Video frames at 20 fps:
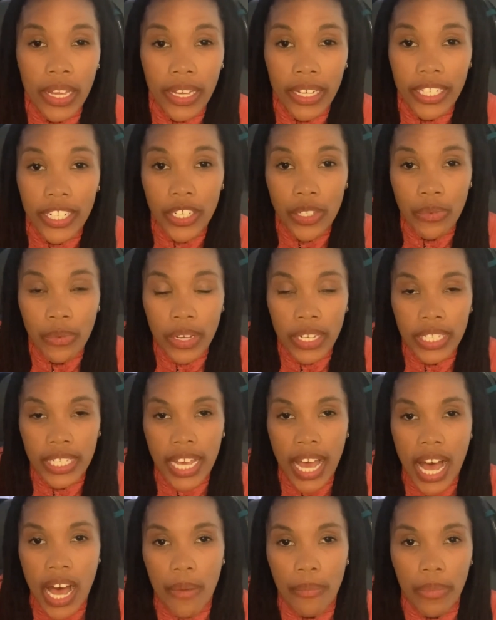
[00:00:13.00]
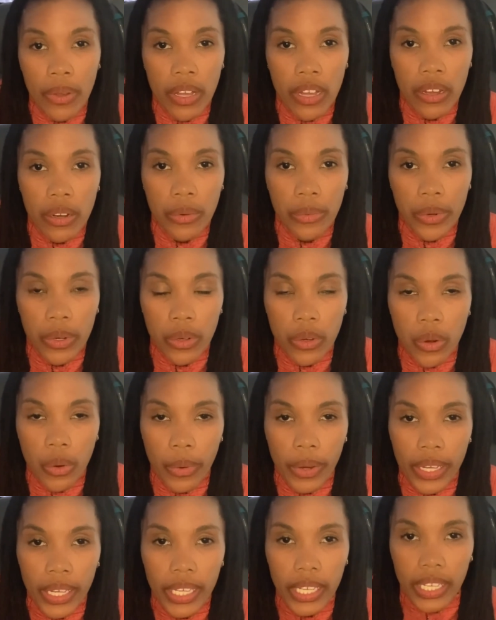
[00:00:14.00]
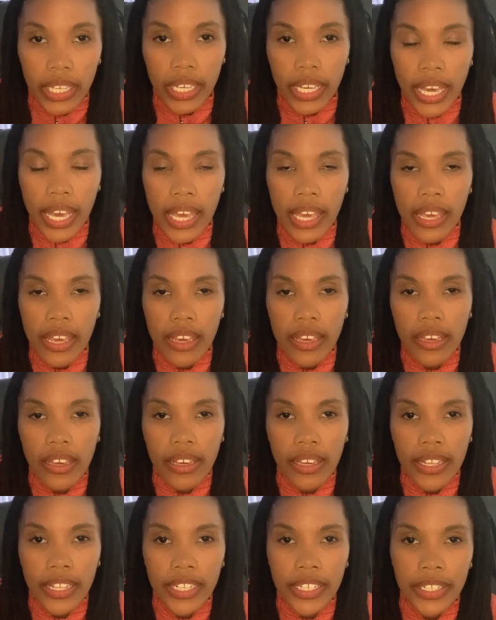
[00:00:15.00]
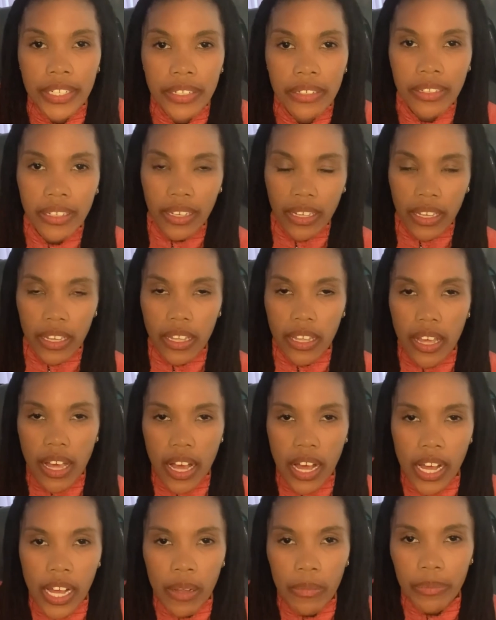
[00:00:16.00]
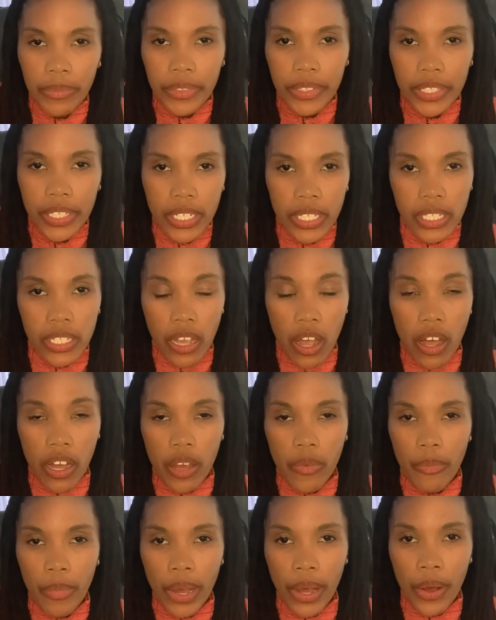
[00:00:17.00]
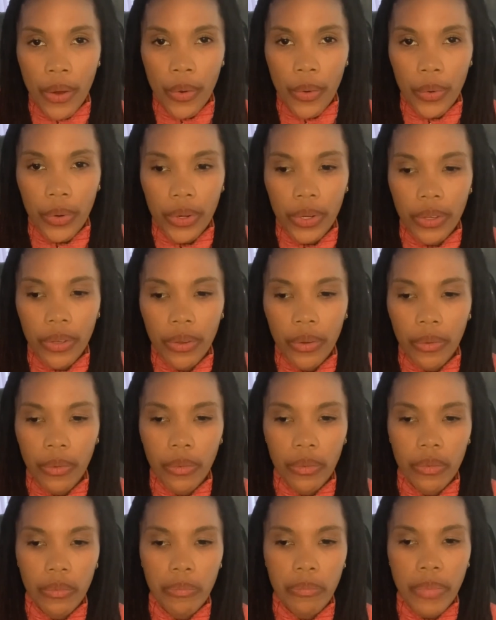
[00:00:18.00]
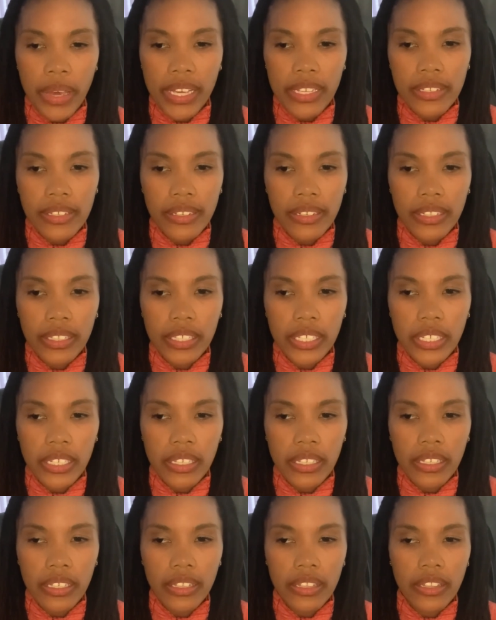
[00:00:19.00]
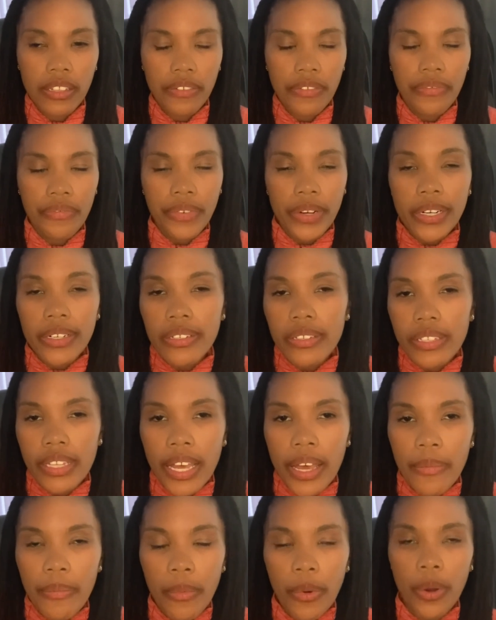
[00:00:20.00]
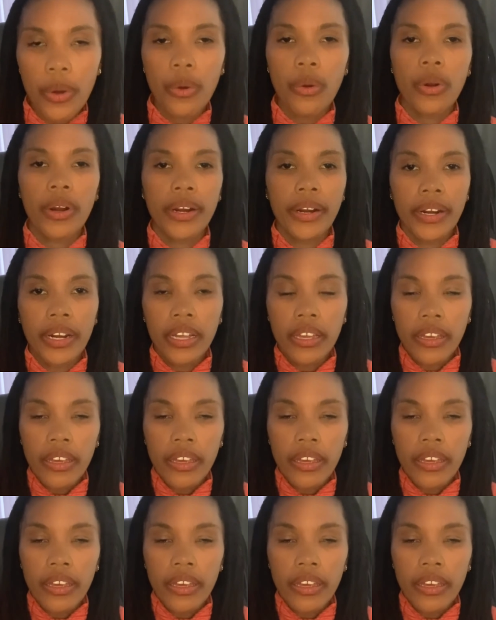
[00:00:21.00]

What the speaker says: Just wanted to hop on real quick and just talk about basically the first step, or